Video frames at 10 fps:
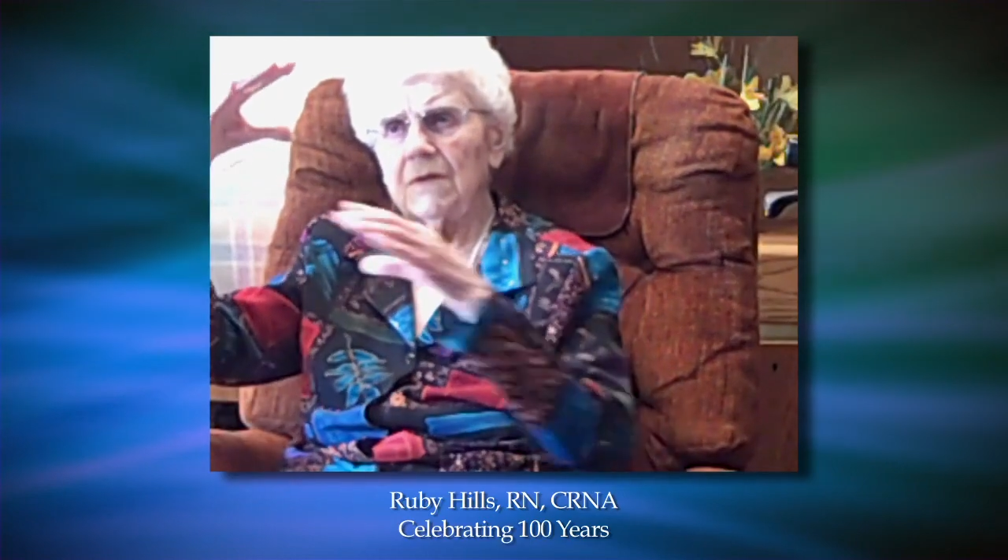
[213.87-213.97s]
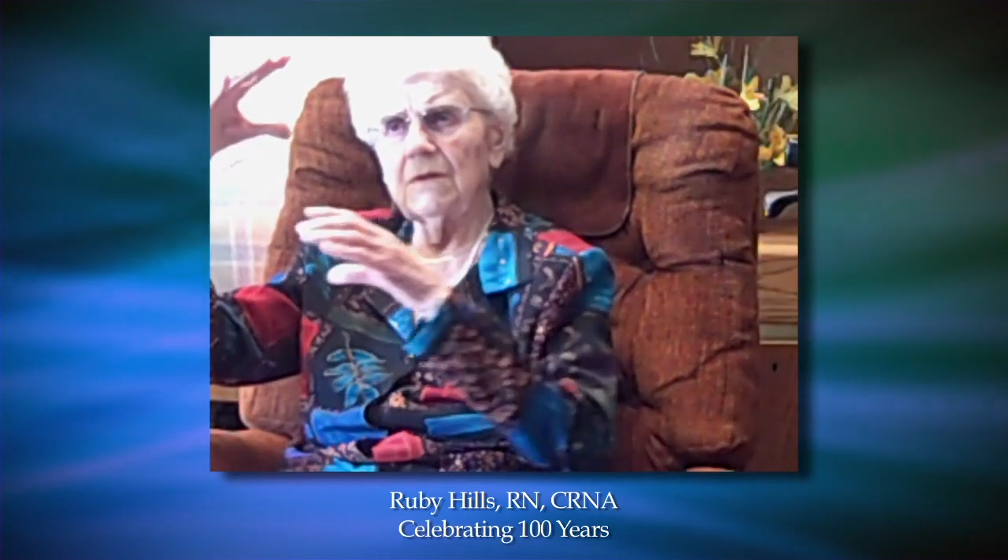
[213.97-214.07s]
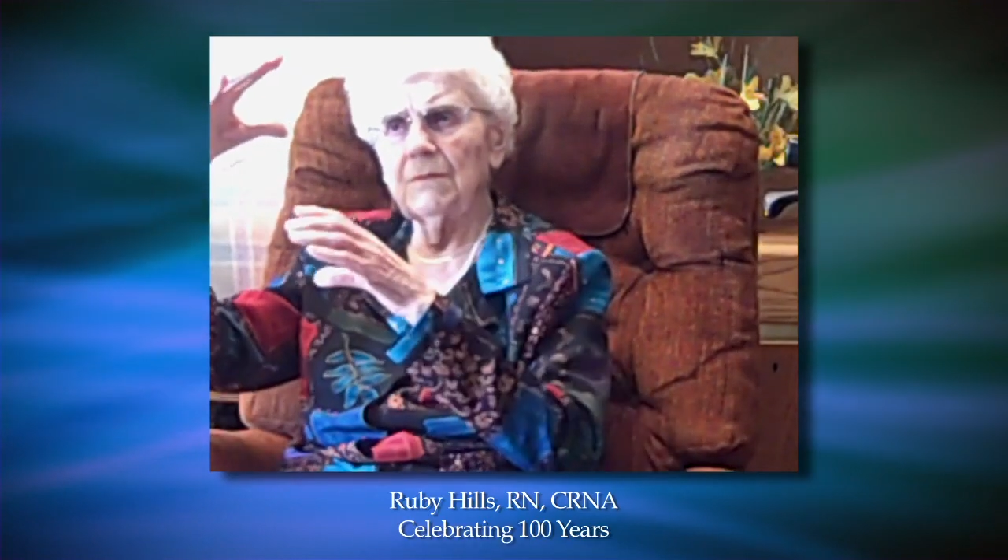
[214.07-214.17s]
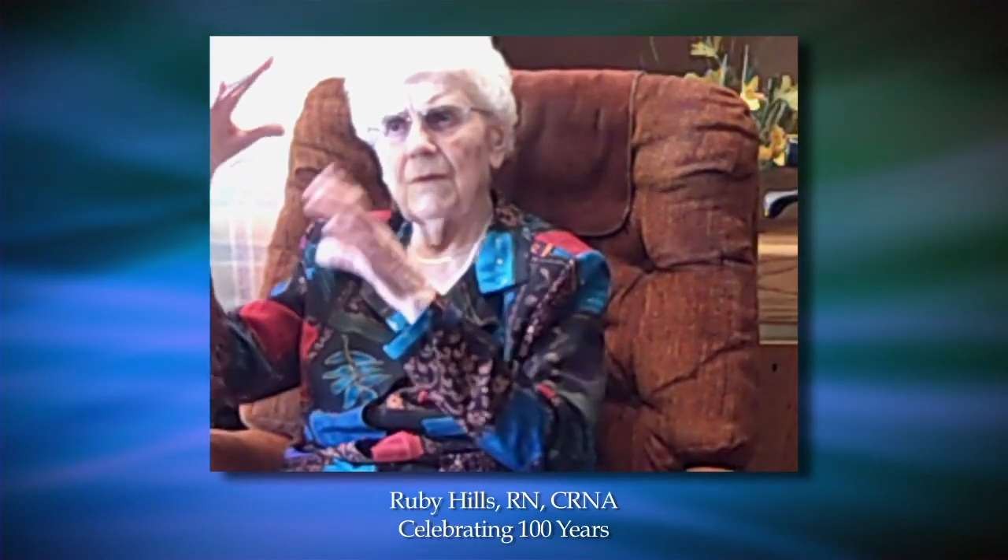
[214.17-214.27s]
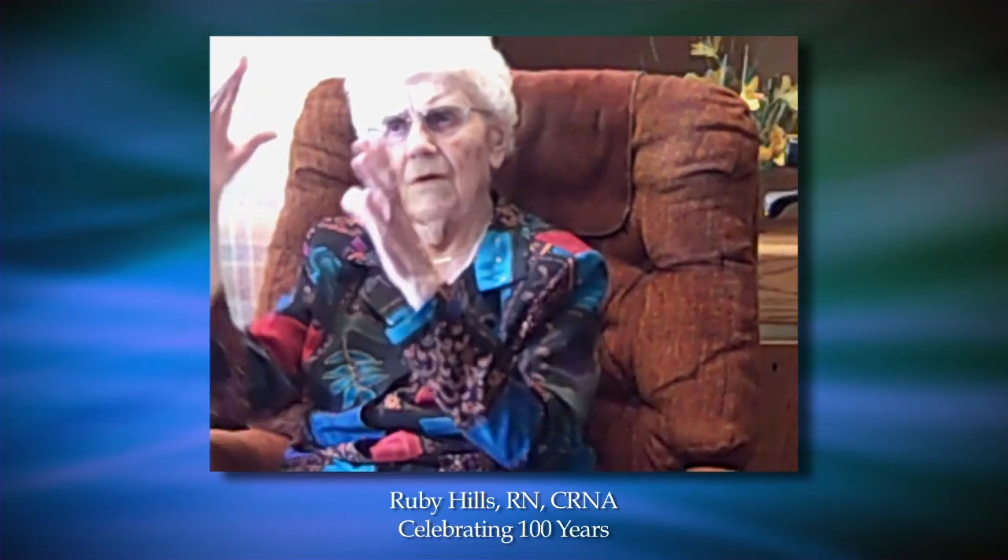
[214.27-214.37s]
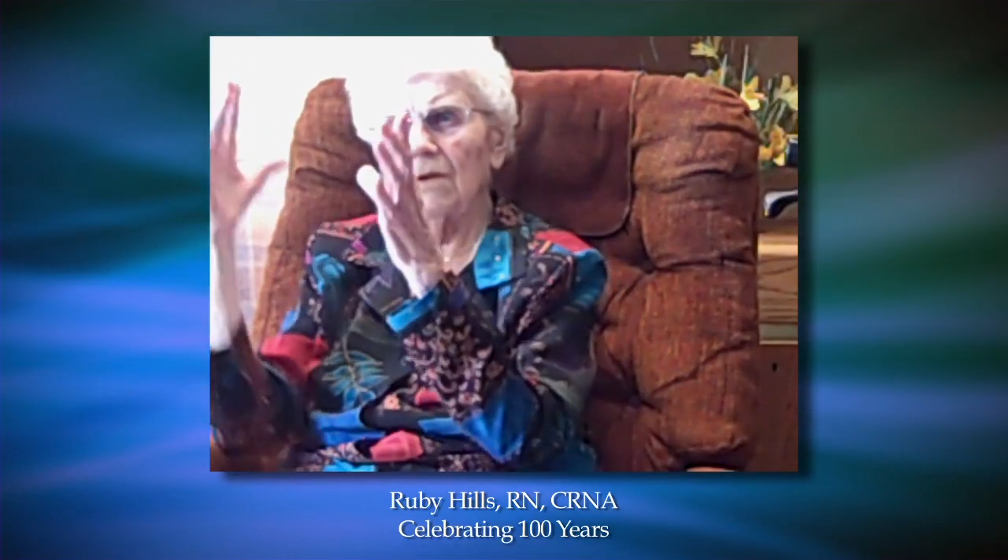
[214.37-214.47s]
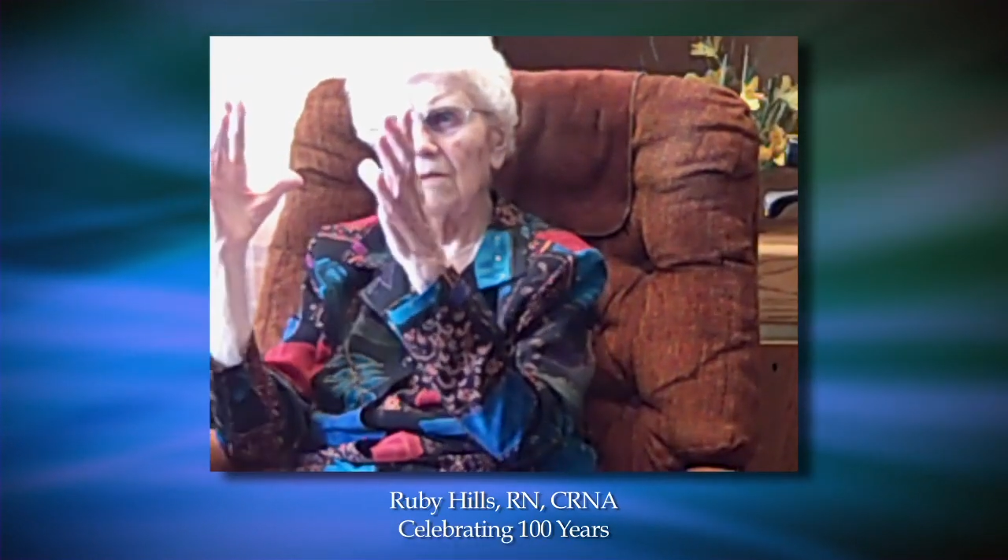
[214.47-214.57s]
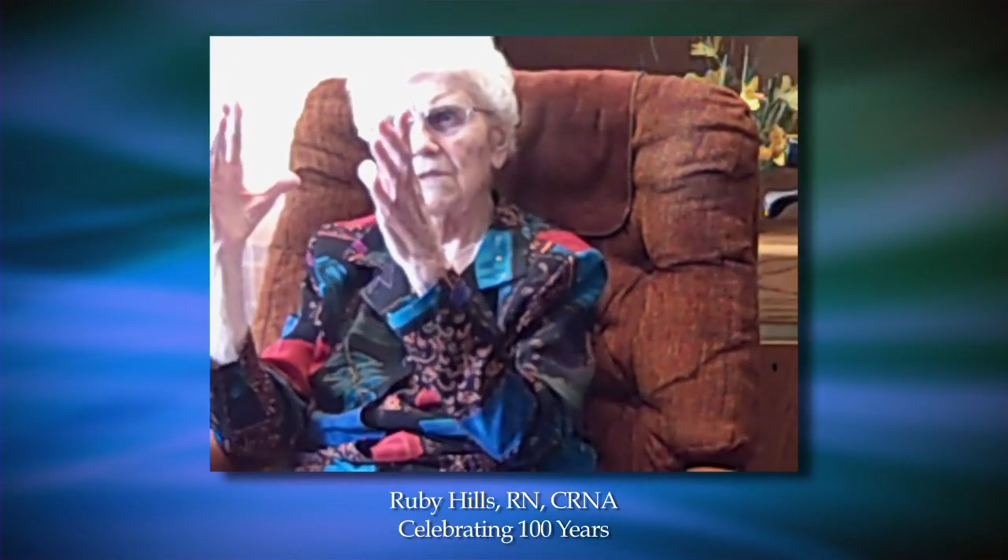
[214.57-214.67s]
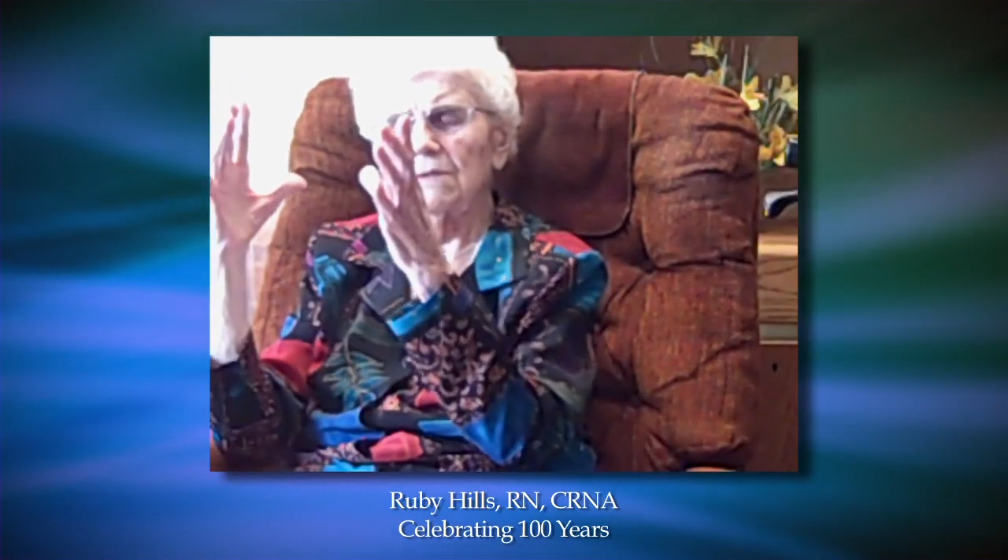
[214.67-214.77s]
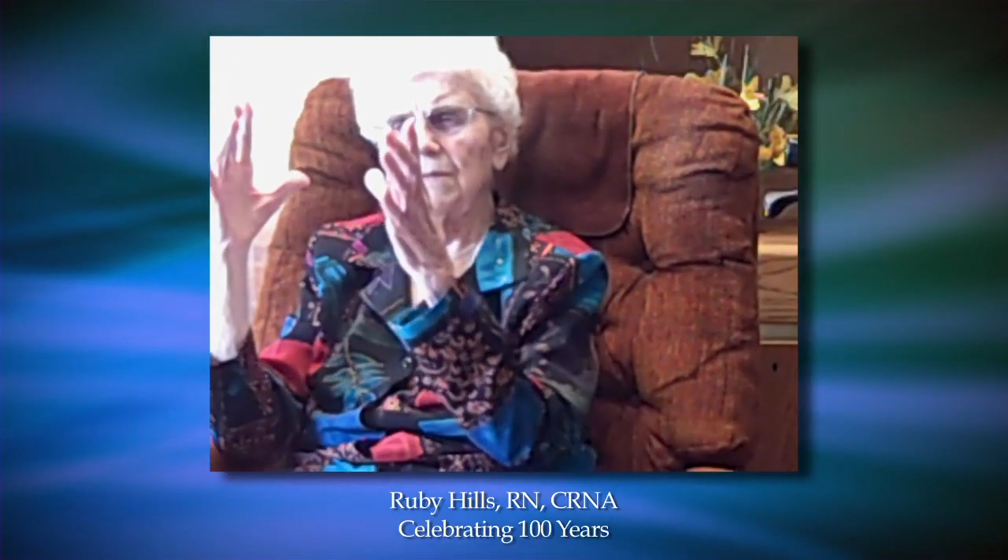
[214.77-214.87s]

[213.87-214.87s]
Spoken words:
in bottles.